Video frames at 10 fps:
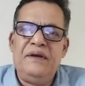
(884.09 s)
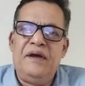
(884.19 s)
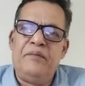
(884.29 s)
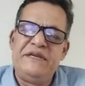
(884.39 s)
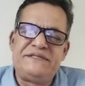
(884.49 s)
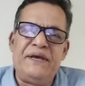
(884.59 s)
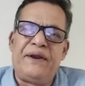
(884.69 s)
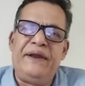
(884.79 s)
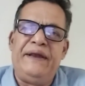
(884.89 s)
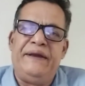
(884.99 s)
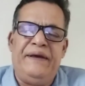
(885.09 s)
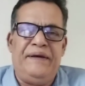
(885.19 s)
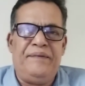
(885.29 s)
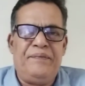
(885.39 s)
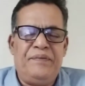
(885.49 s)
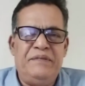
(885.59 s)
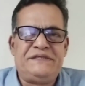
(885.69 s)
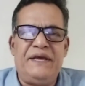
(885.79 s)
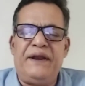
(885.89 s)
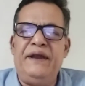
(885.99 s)
Mr. Reed.
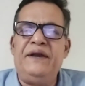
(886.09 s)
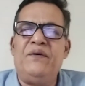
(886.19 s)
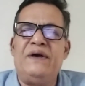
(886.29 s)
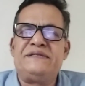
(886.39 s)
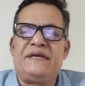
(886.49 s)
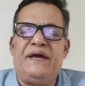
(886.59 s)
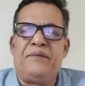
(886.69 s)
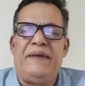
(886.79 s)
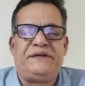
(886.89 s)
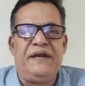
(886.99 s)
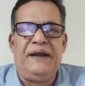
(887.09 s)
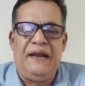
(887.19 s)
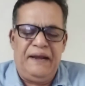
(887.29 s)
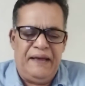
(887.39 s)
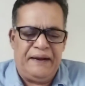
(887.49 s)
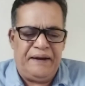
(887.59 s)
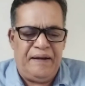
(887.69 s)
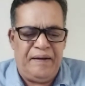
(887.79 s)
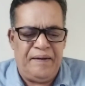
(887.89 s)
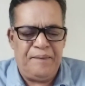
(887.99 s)
Mr. Reed was her maternal
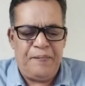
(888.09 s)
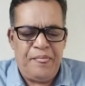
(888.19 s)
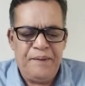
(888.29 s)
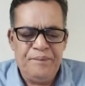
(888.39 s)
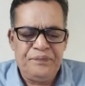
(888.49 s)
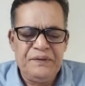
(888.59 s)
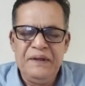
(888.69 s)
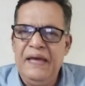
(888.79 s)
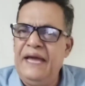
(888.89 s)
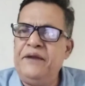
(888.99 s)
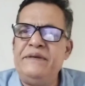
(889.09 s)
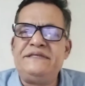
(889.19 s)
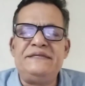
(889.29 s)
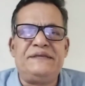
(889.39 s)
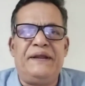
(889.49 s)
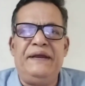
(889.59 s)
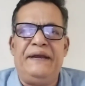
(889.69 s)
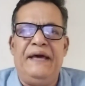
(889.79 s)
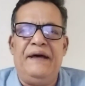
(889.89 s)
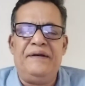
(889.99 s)
uncle. And Mrs.
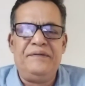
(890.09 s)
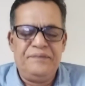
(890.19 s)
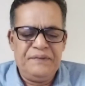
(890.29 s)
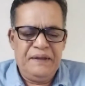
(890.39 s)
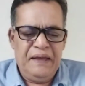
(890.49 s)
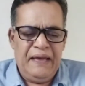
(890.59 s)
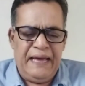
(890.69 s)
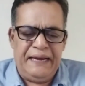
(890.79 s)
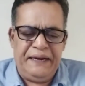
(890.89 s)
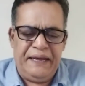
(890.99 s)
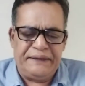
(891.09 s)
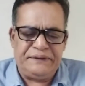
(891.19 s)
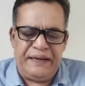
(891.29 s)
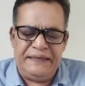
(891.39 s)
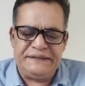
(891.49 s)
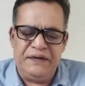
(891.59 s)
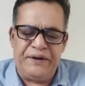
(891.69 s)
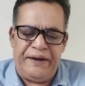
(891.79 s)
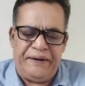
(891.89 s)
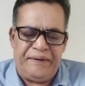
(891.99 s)
Reed and her three
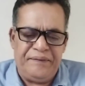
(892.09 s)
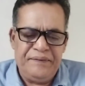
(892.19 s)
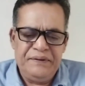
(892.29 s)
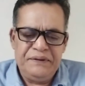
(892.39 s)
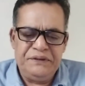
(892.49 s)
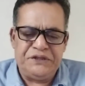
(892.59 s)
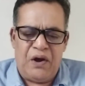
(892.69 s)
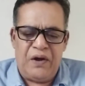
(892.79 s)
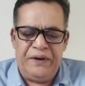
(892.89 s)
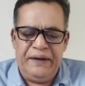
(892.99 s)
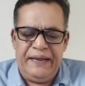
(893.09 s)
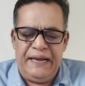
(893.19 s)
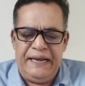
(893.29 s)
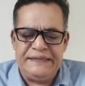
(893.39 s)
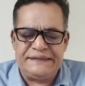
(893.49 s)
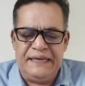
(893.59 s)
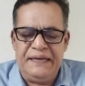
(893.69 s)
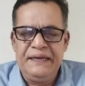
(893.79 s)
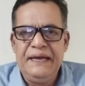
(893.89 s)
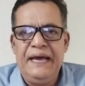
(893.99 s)
children, John,
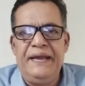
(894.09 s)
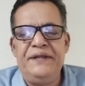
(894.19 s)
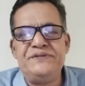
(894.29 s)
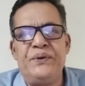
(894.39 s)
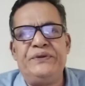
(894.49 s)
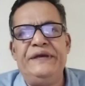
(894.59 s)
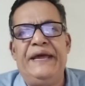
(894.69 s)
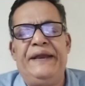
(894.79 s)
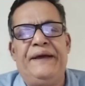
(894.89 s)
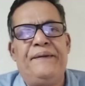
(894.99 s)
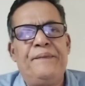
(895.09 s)
Eliza, and Georgiana.